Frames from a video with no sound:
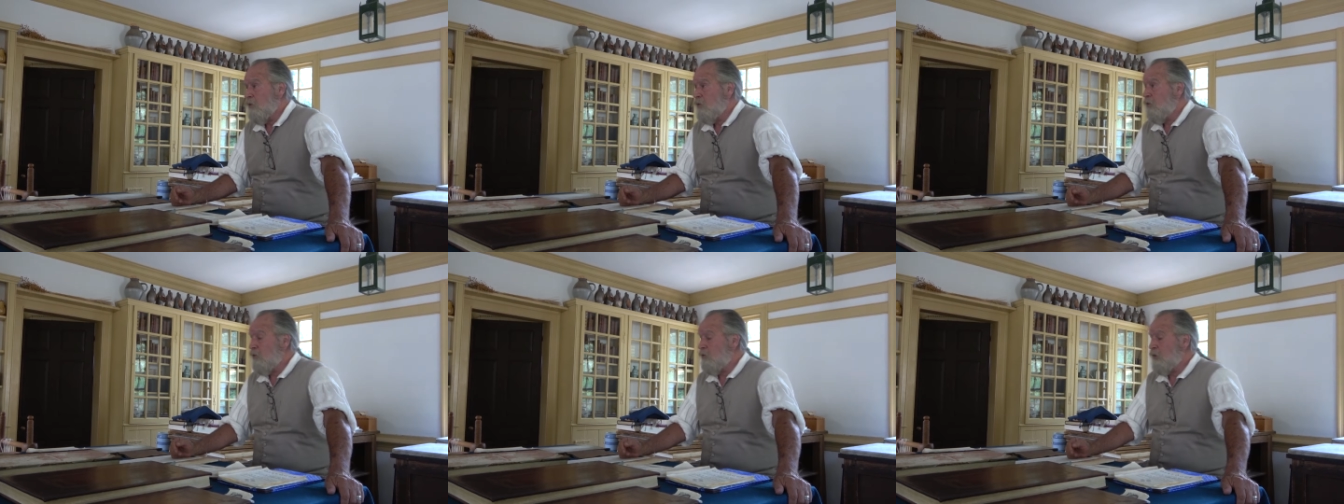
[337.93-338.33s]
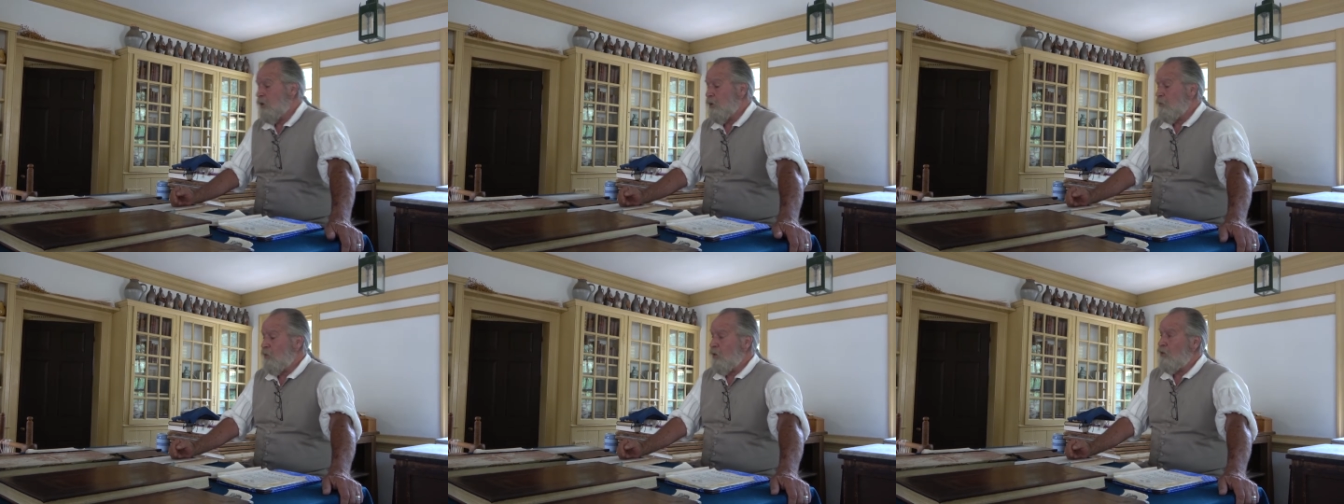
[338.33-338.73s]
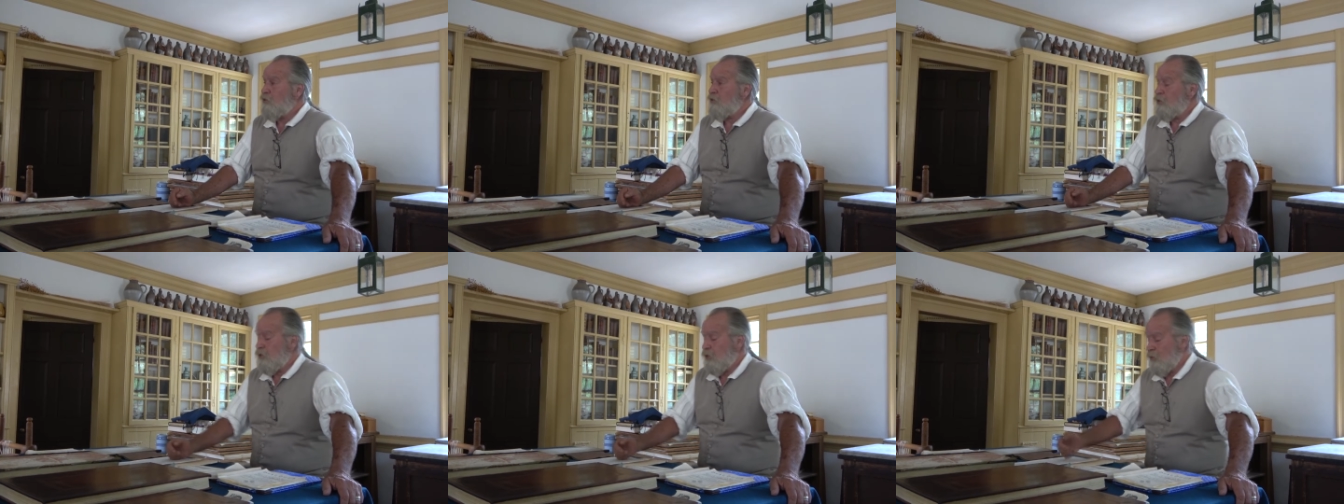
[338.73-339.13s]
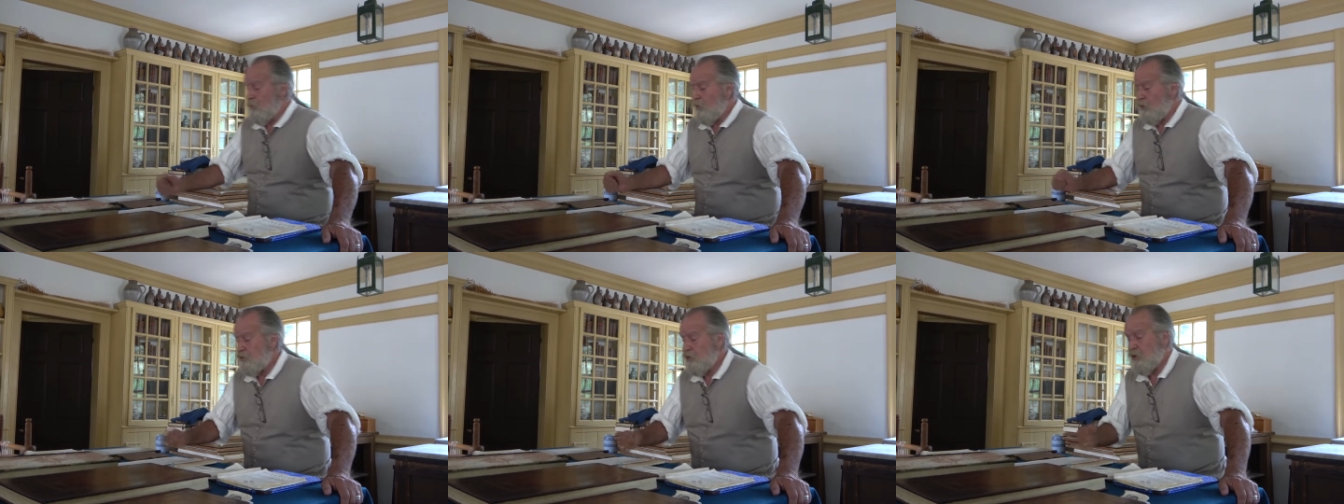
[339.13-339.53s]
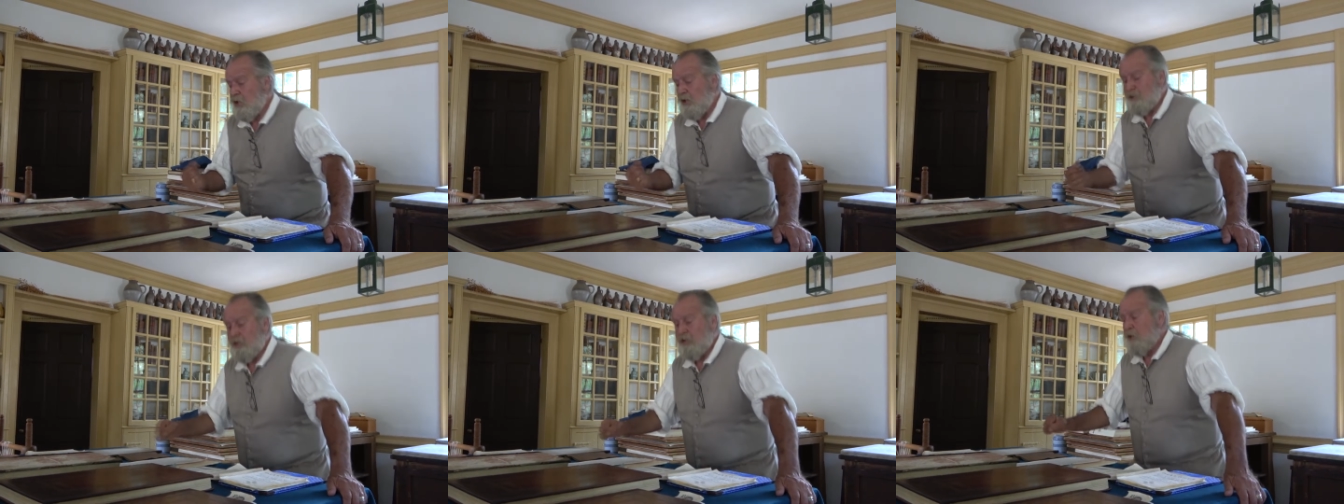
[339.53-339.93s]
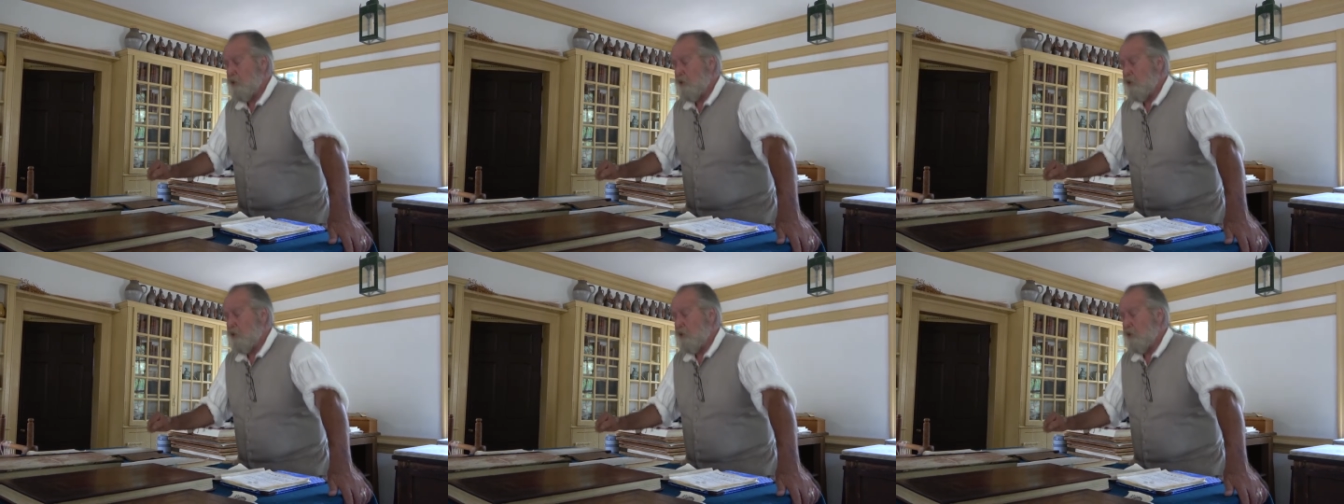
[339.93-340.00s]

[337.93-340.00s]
You can take a brush and you can brush it nice and